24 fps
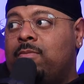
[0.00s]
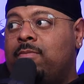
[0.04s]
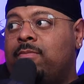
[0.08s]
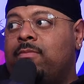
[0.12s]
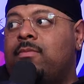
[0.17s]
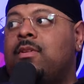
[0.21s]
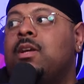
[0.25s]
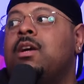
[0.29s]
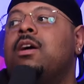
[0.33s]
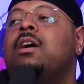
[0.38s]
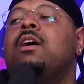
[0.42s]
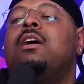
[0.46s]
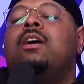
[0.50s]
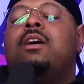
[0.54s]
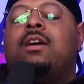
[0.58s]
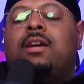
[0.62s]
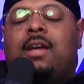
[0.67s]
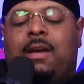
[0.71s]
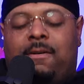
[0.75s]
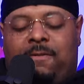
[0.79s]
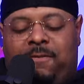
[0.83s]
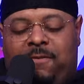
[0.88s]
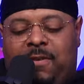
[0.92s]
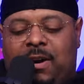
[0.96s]

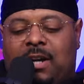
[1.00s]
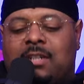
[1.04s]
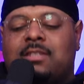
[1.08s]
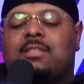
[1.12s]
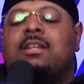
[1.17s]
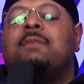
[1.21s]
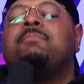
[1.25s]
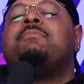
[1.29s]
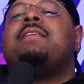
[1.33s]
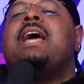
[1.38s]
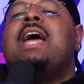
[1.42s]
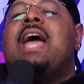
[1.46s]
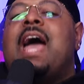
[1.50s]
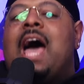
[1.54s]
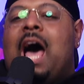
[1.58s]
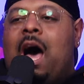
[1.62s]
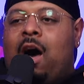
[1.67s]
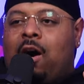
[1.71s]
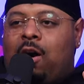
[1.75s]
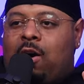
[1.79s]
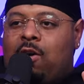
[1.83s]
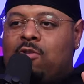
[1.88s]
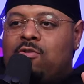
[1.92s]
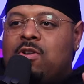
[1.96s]
It fucks up their
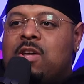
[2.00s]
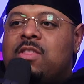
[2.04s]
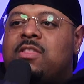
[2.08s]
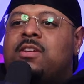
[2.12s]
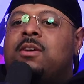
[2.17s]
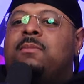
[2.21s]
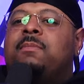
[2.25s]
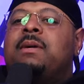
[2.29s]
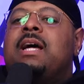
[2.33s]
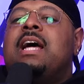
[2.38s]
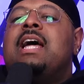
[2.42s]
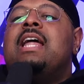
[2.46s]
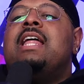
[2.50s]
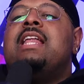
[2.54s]
algorithm.